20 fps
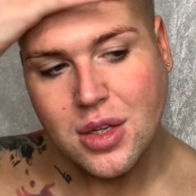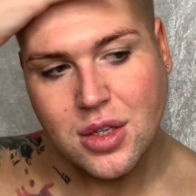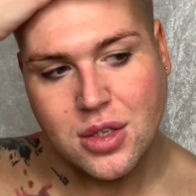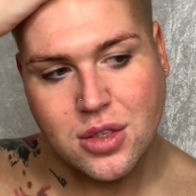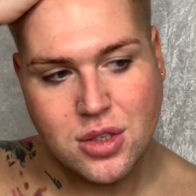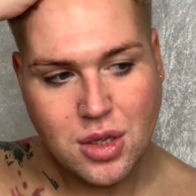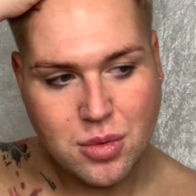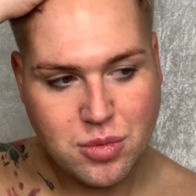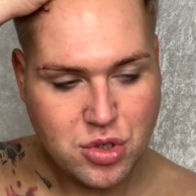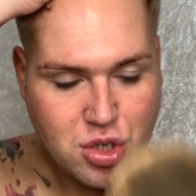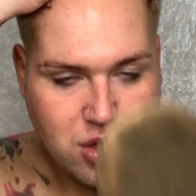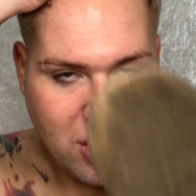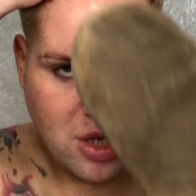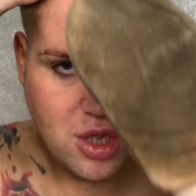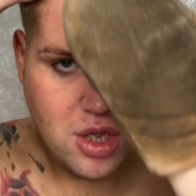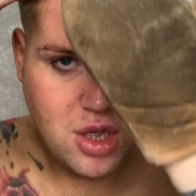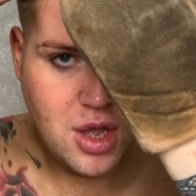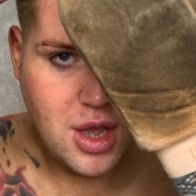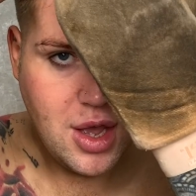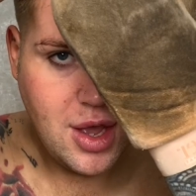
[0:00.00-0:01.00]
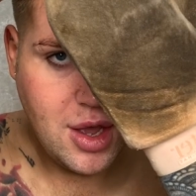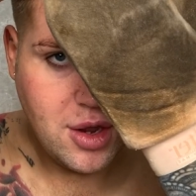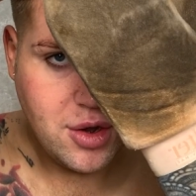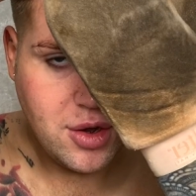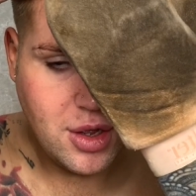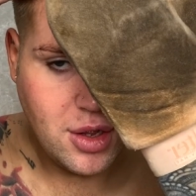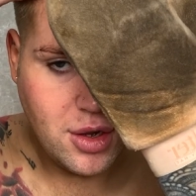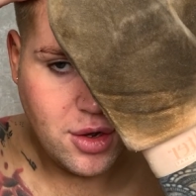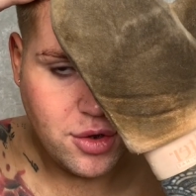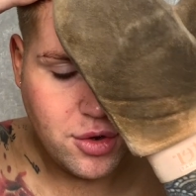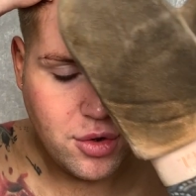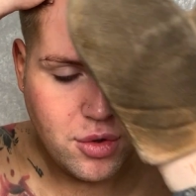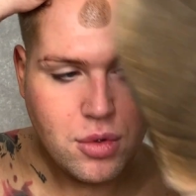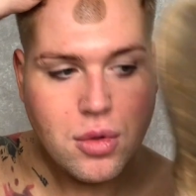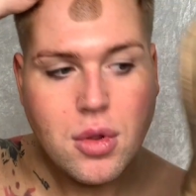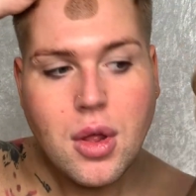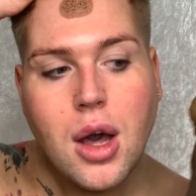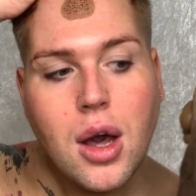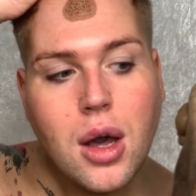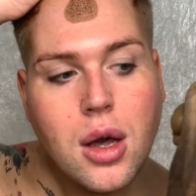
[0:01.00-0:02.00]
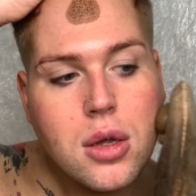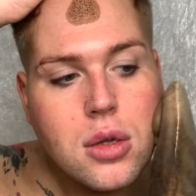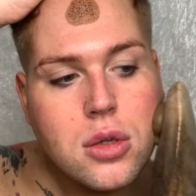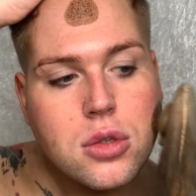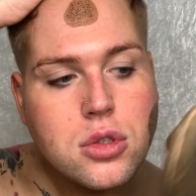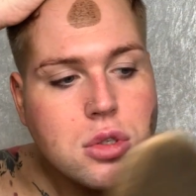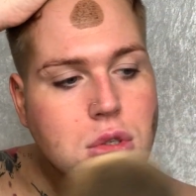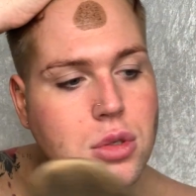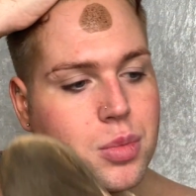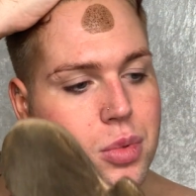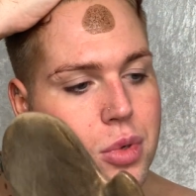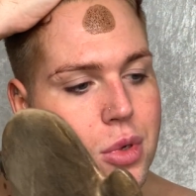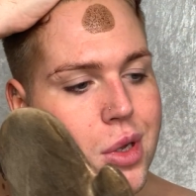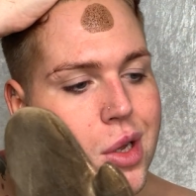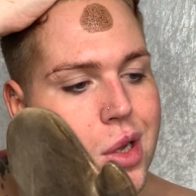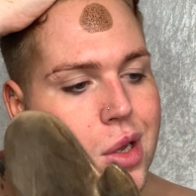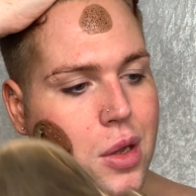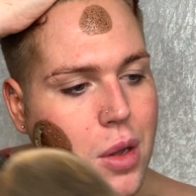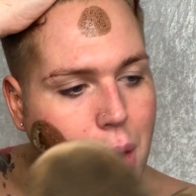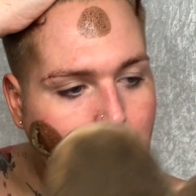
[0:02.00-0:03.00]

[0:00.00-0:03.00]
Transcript: So I'm just gonna go ahead and do that and just put it